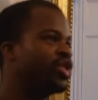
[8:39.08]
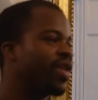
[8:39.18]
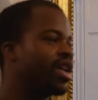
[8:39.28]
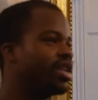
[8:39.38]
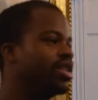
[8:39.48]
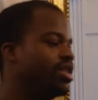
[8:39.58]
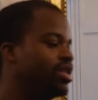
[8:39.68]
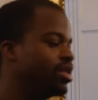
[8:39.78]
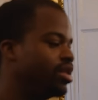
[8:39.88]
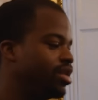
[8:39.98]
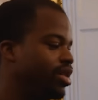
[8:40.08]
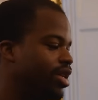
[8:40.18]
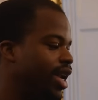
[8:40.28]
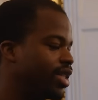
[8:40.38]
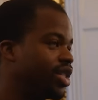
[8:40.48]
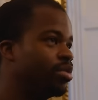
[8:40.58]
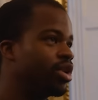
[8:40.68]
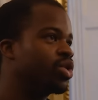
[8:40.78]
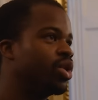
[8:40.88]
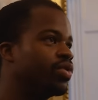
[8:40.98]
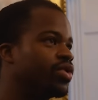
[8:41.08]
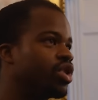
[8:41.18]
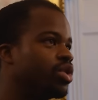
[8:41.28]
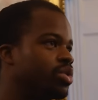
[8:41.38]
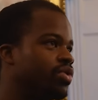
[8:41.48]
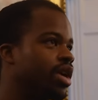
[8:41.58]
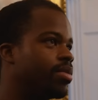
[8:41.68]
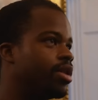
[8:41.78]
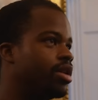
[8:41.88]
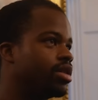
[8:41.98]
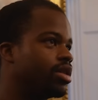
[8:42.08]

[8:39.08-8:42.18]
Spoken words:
you find any like similar sort of struggles with that one?